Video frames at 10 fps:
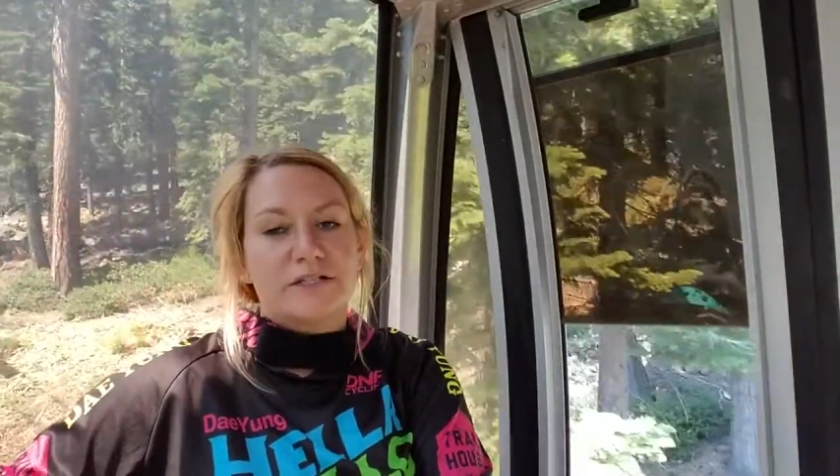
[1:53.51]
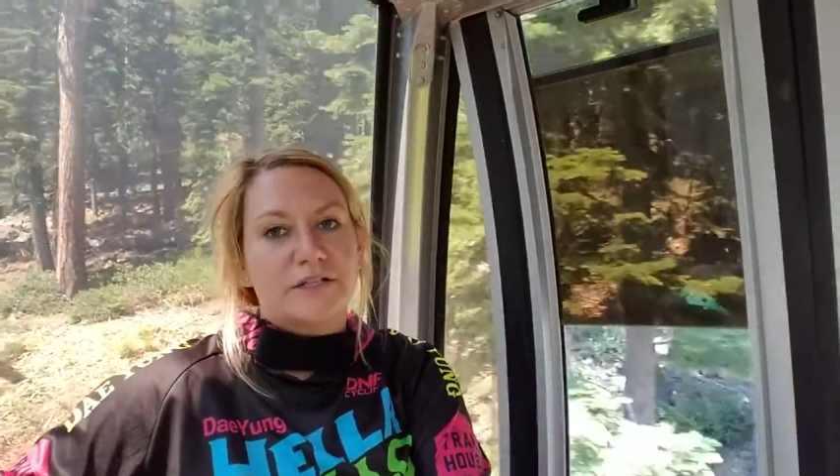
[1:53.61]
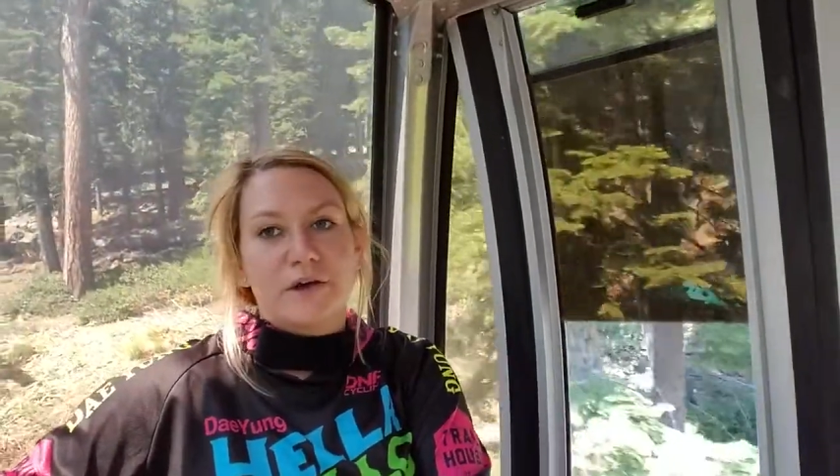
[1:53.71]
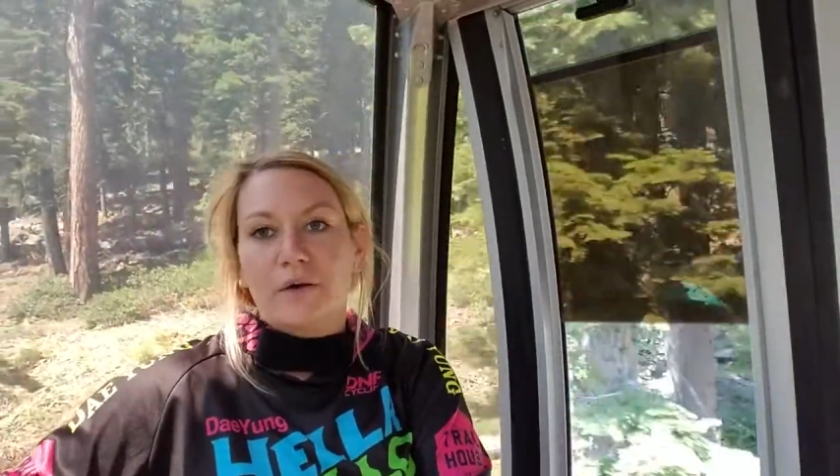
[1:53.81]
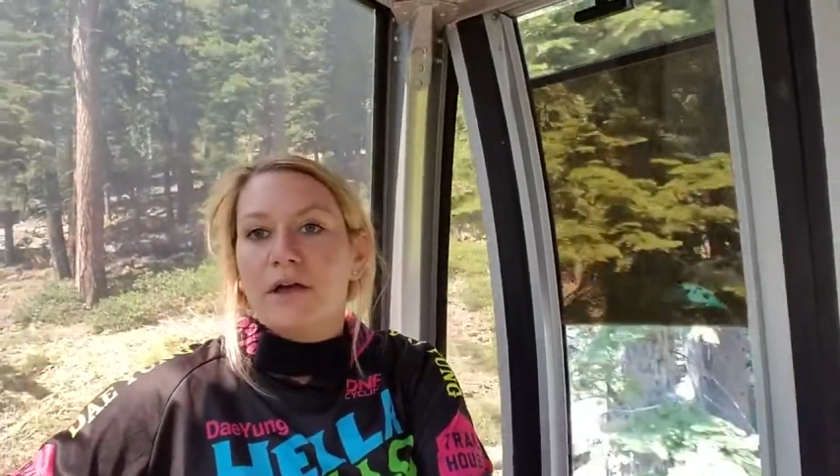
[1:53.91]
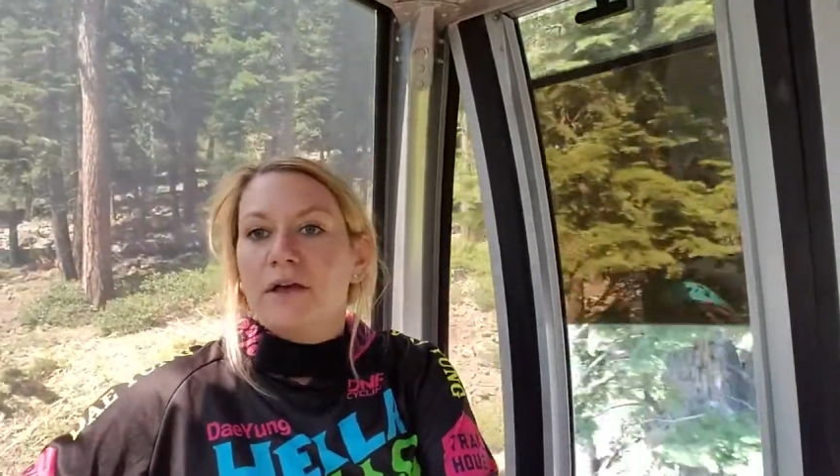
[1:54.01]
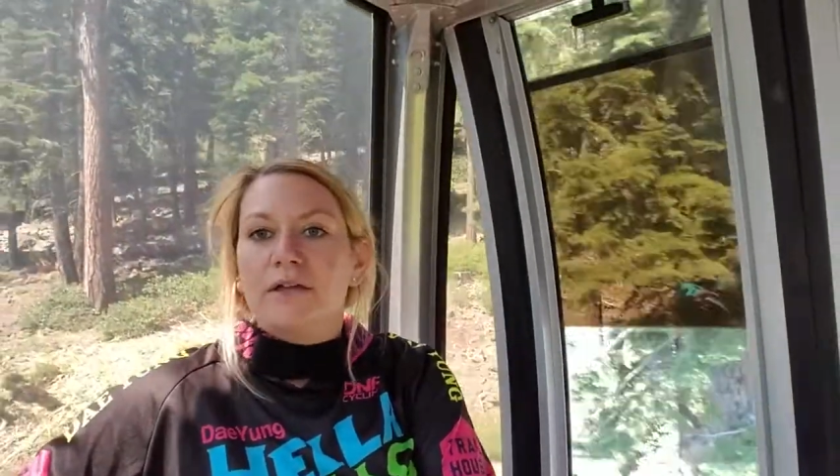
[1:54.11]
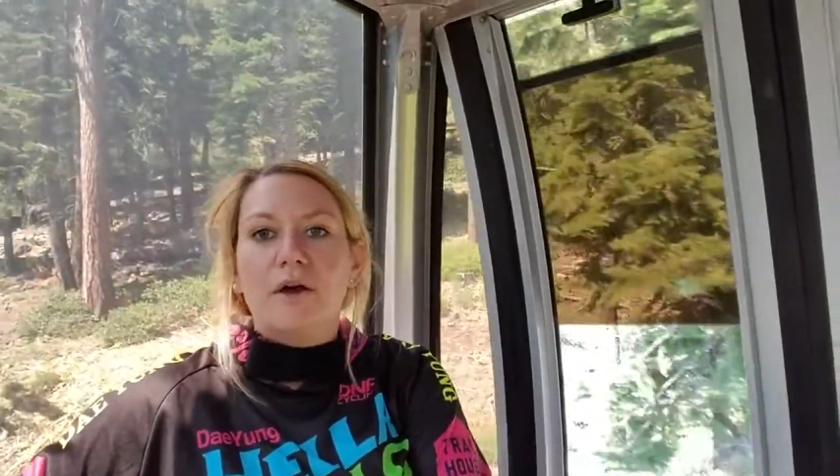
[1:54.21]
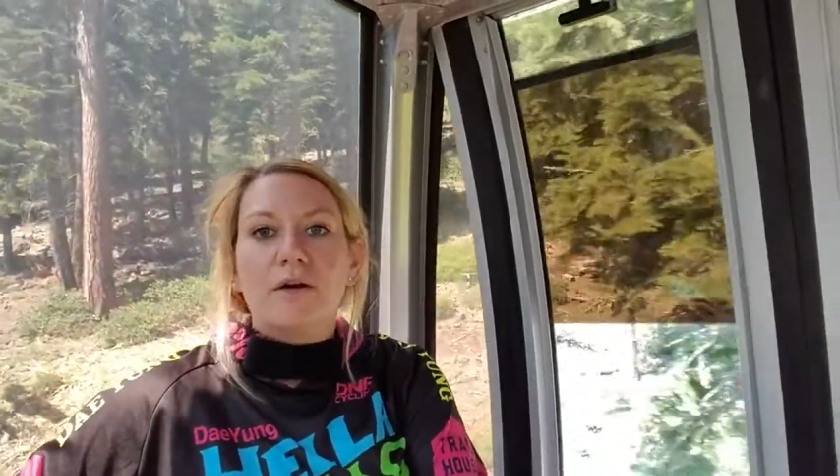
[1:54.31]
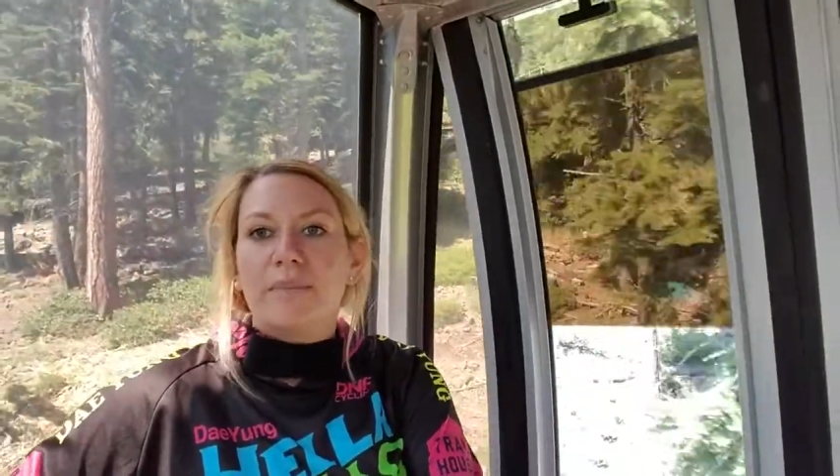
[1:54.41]
So
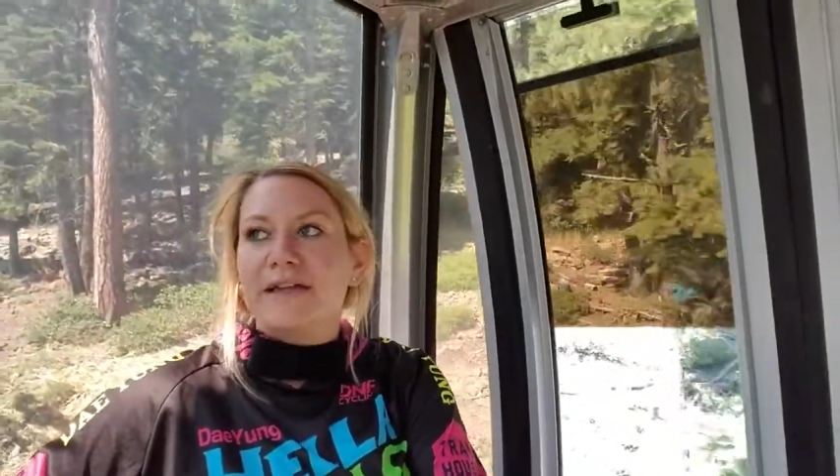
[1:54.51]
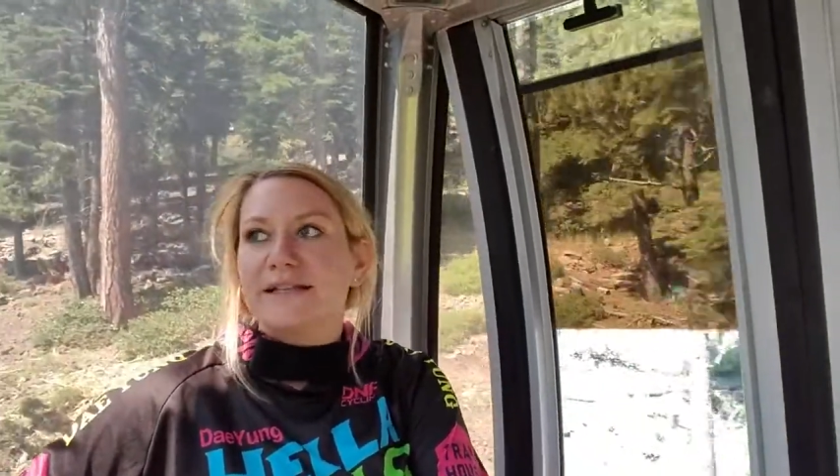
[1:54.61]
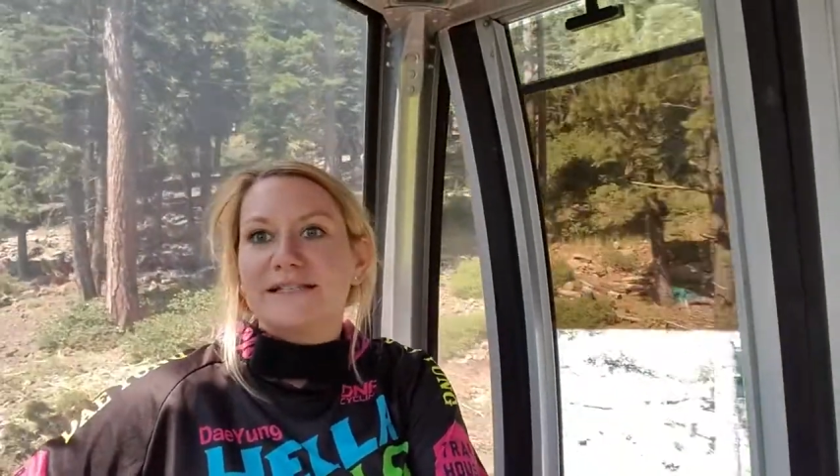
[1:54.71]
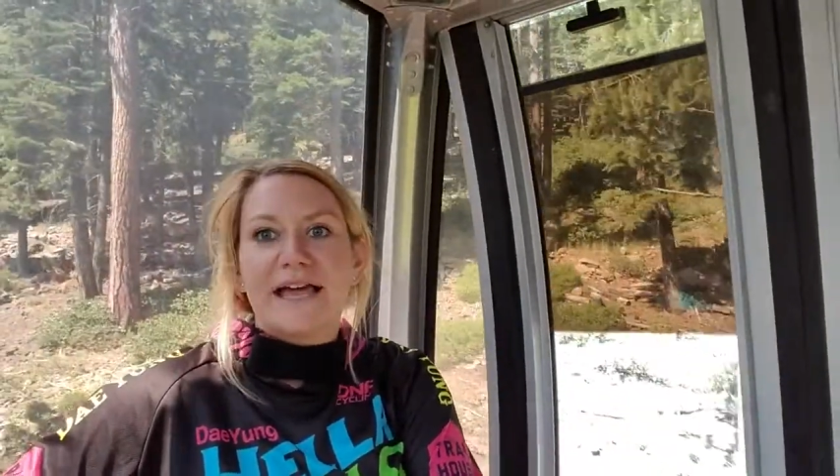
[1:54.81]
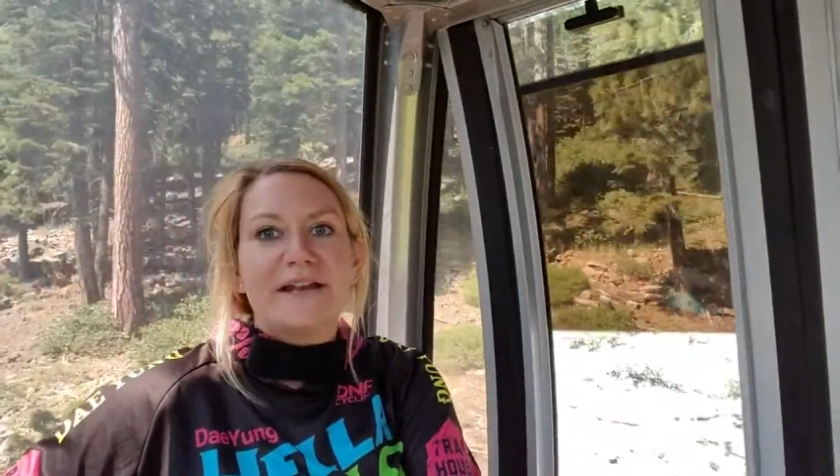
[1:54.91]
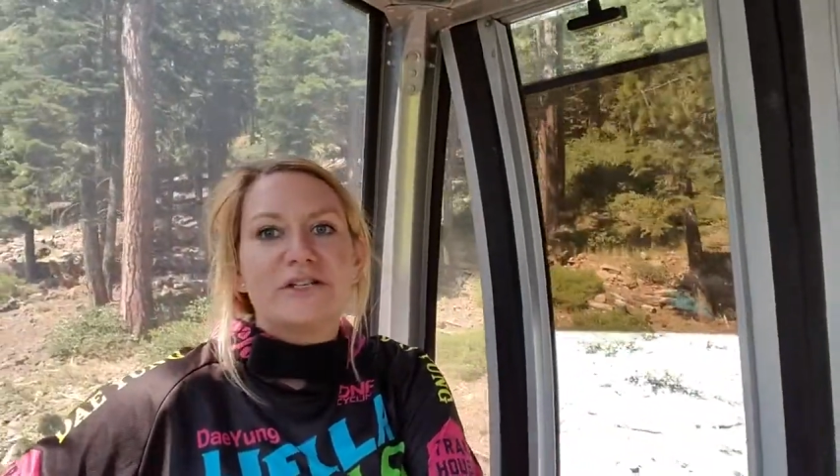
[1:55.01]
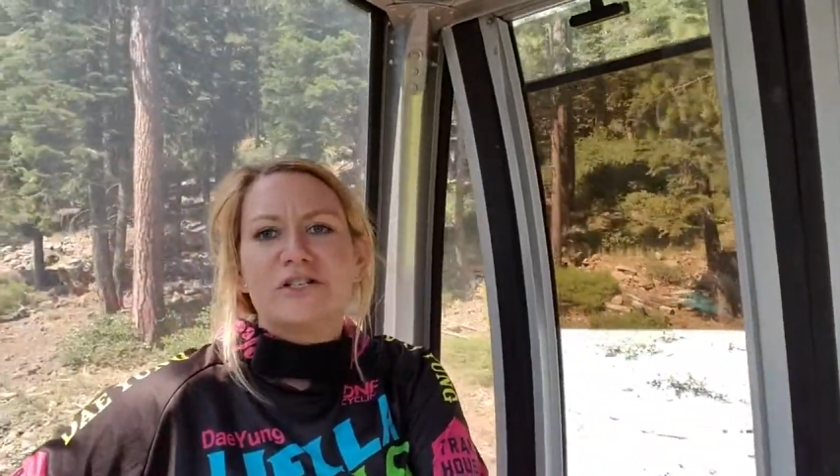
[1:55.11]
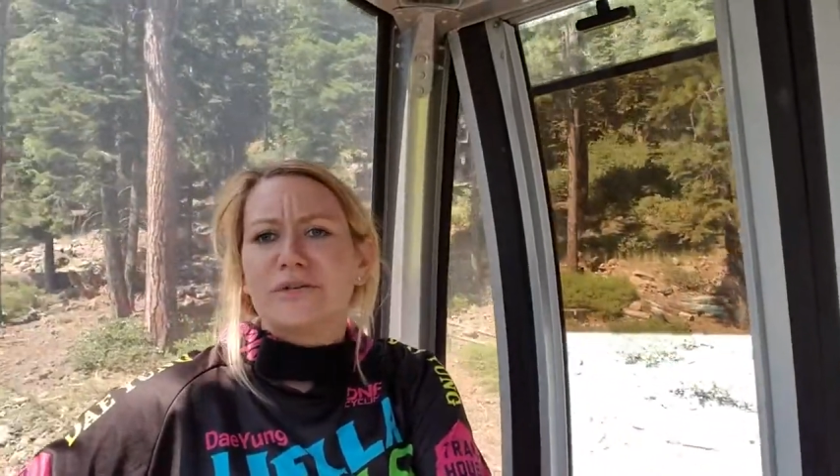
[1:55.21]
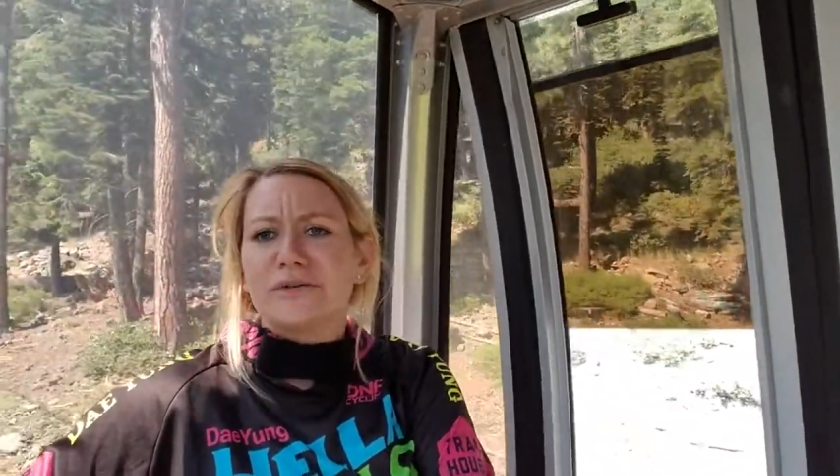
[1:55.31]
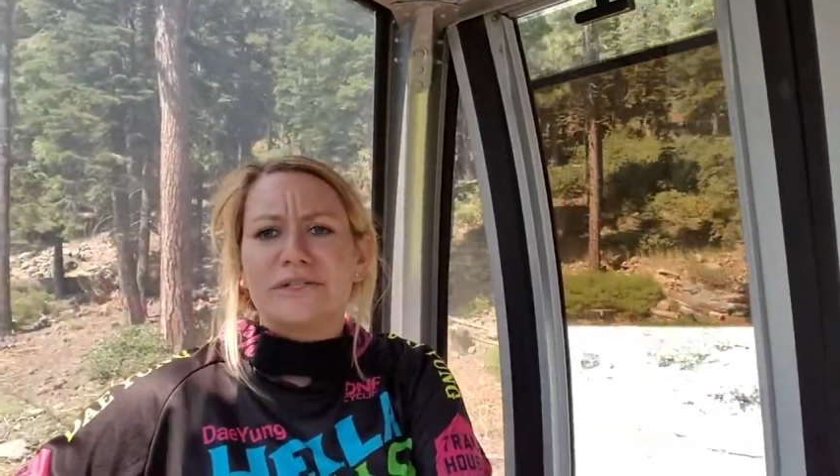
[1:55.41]
yoga pants, tennis
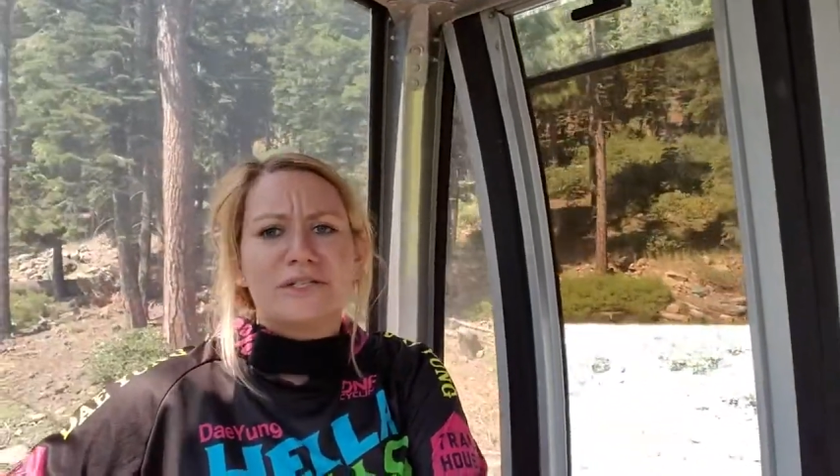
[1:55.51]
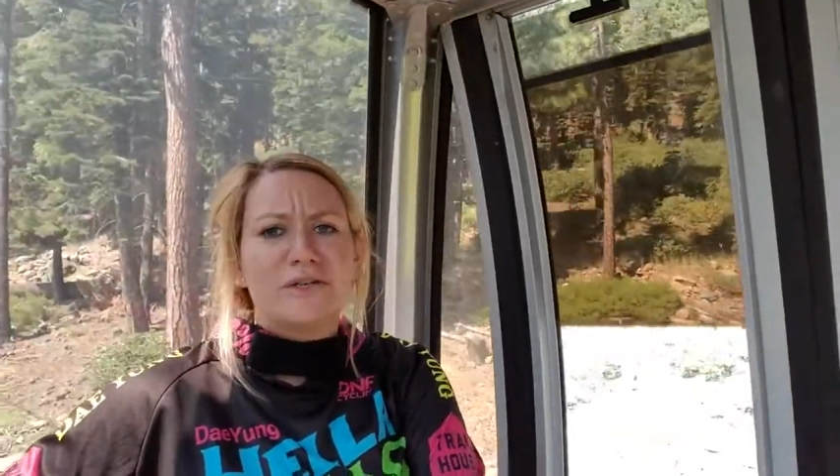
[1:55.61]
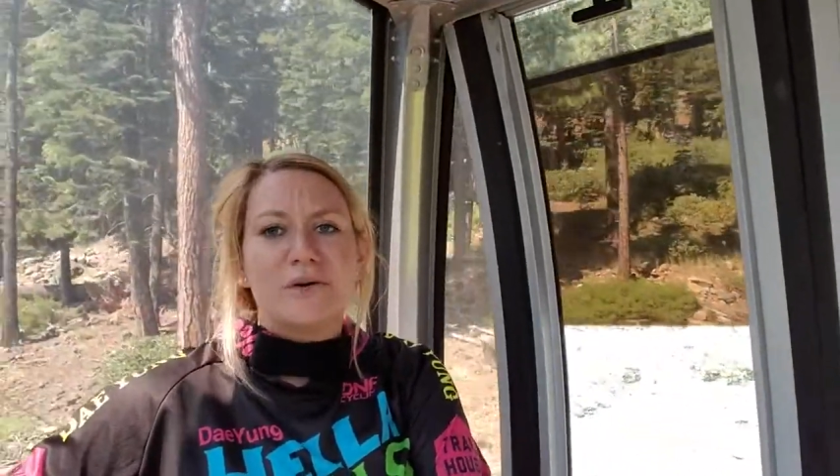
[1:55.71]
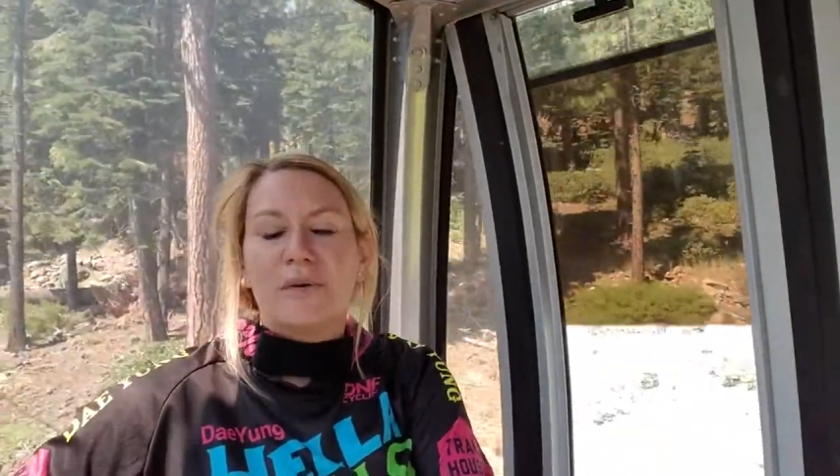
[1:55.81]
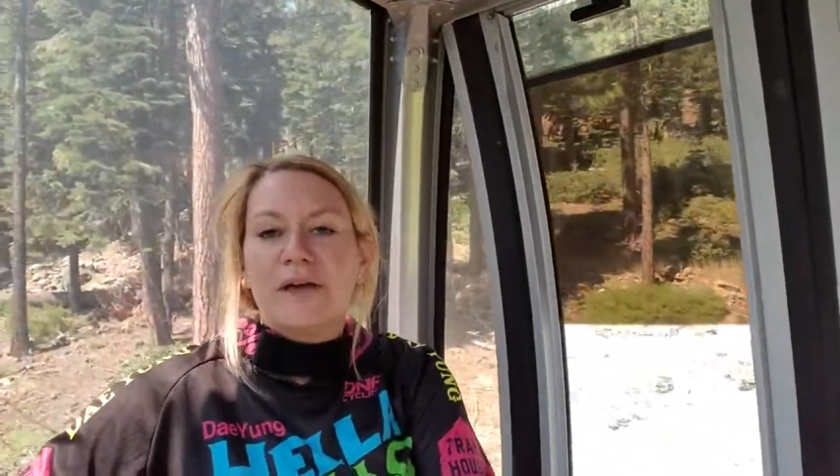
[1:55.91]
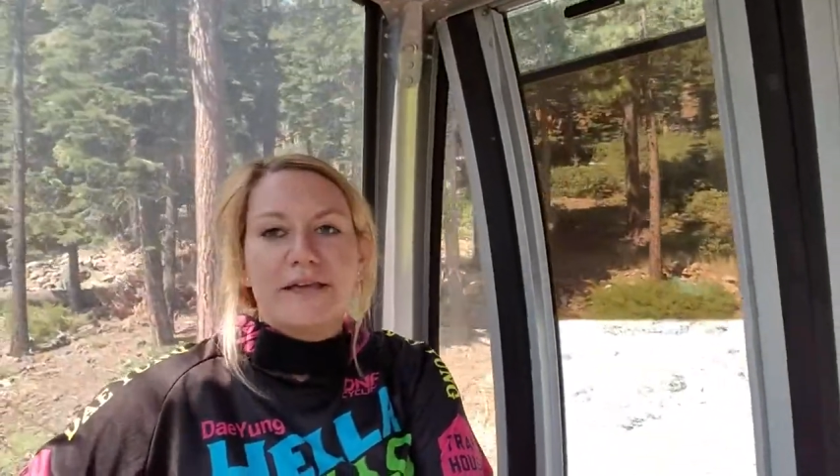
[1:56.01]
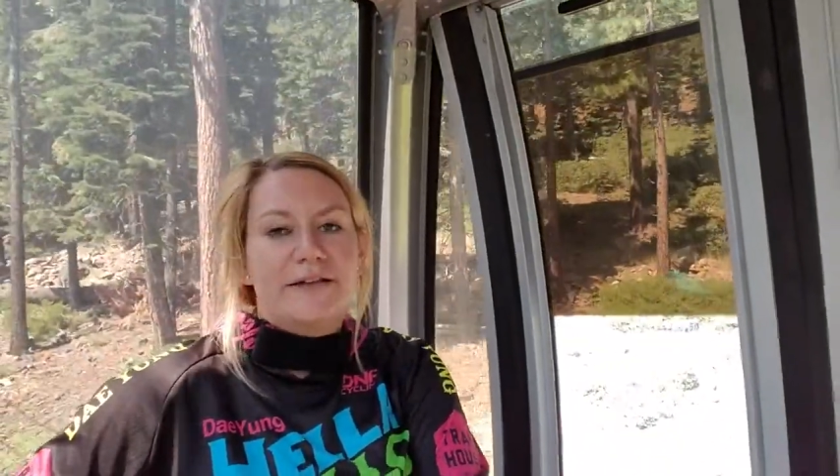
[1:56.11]
shoes to,